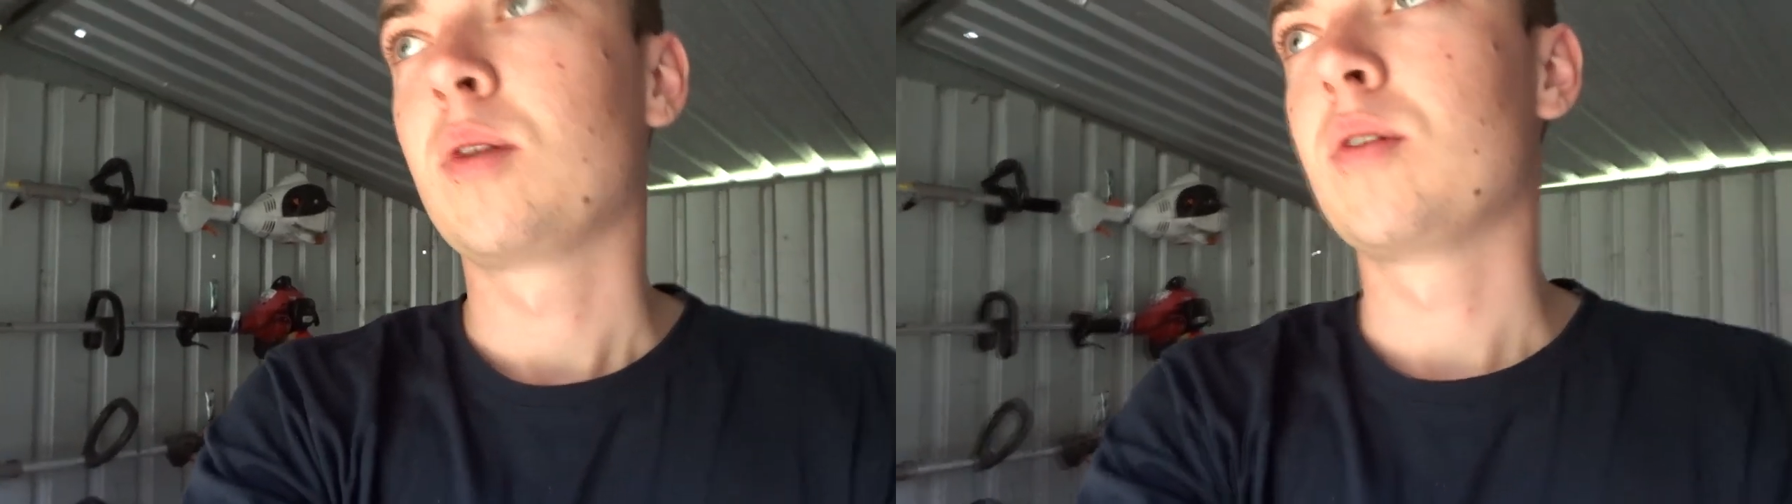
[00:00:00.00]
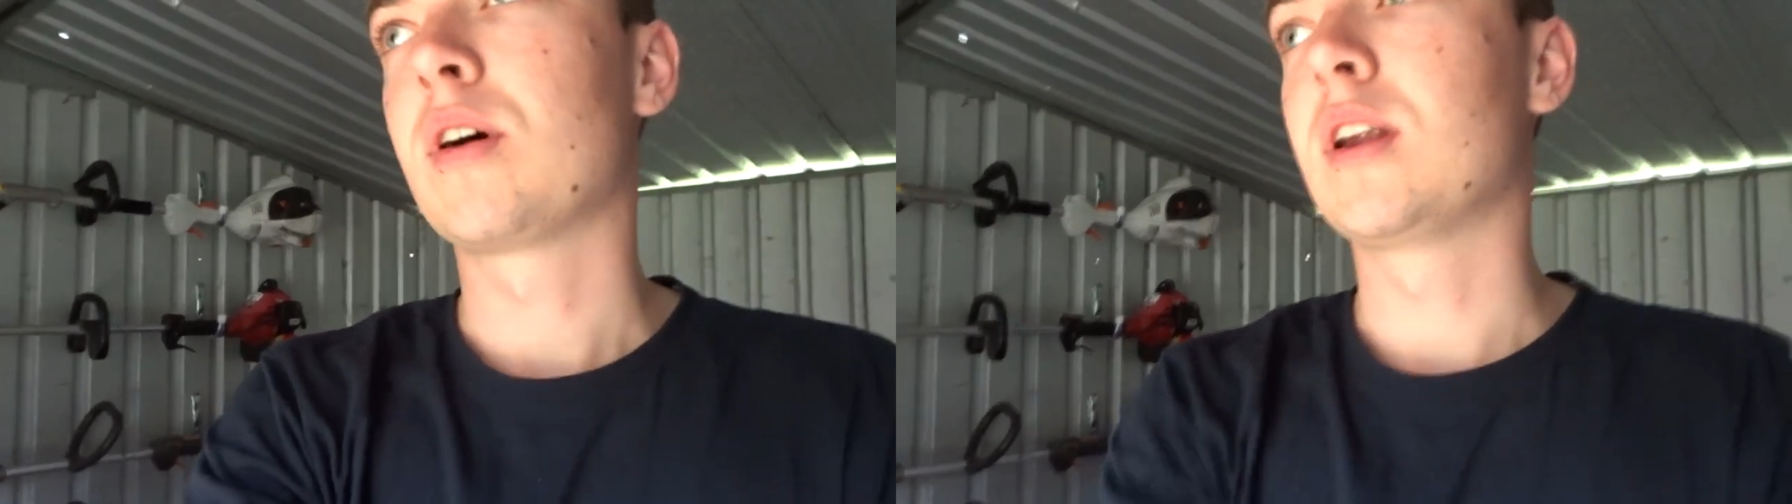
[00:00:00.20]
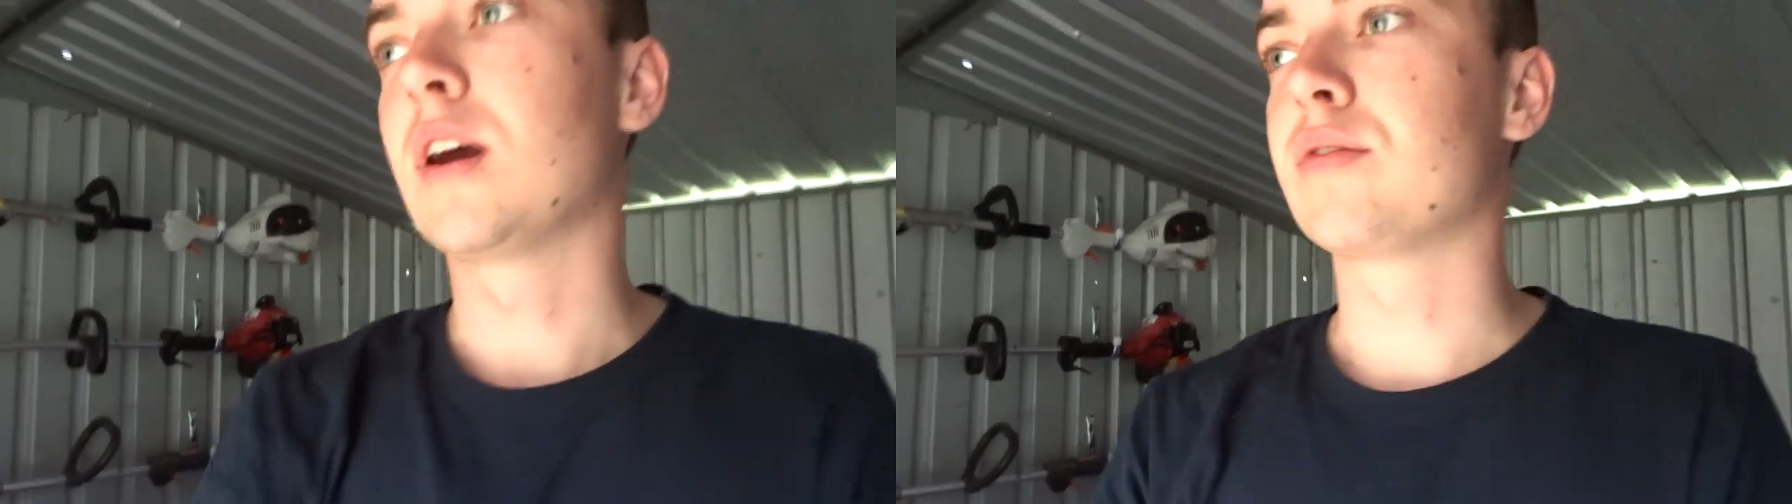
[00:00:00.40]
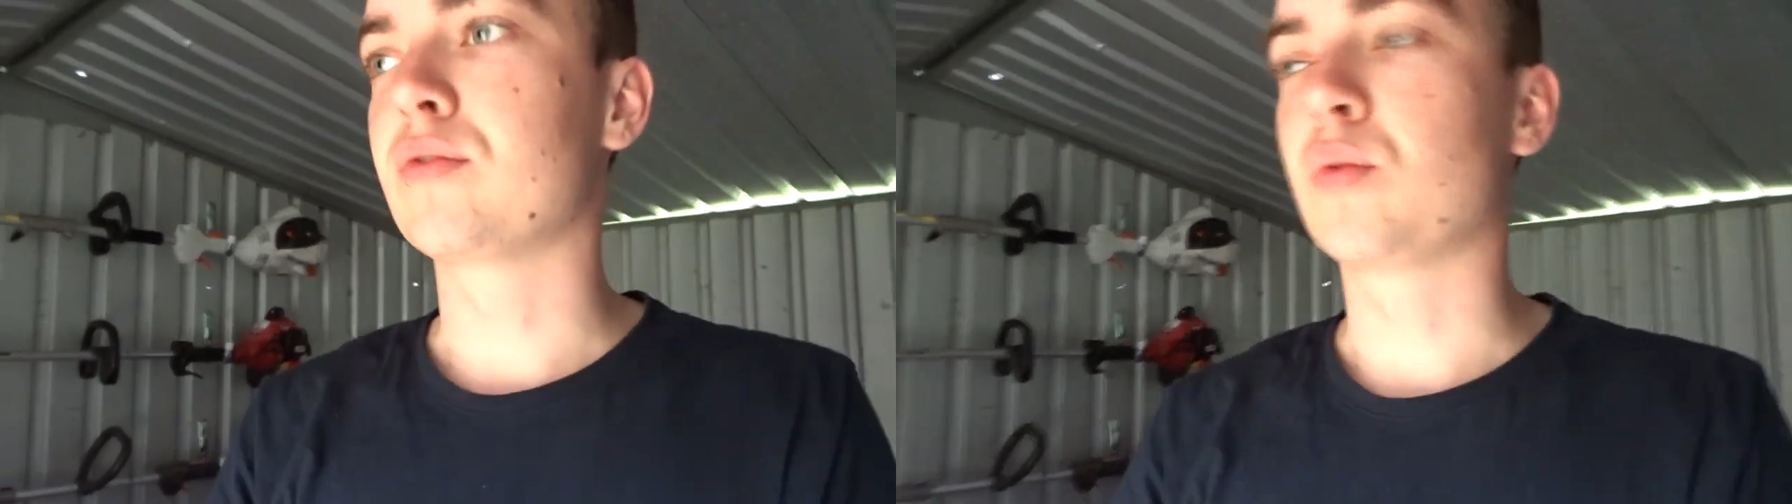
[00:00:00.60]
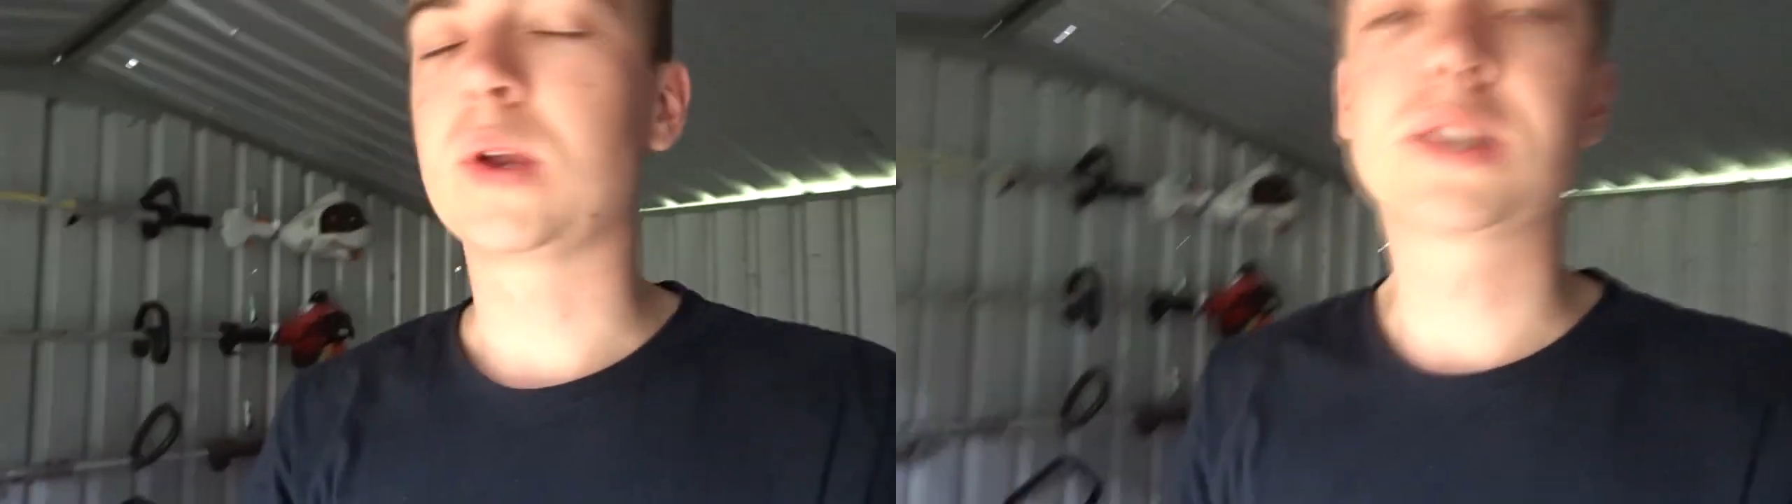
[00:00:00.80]
We've had enough
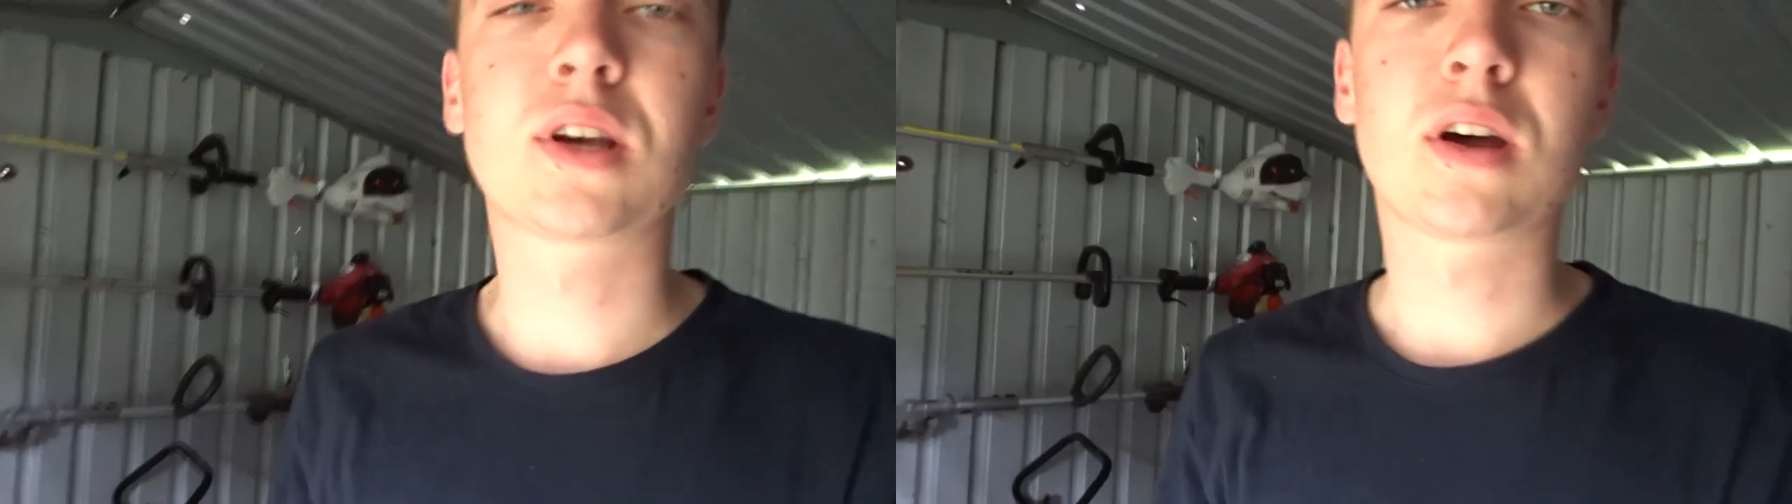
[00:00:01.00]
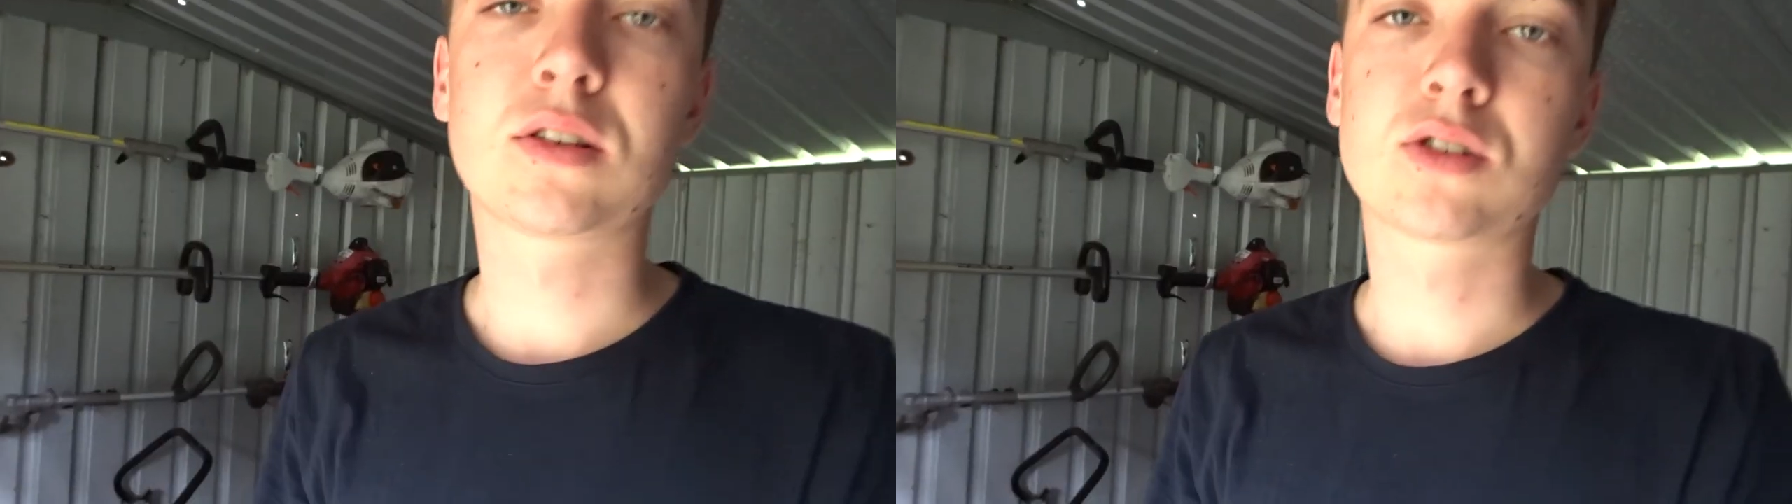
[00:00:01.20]
of winter,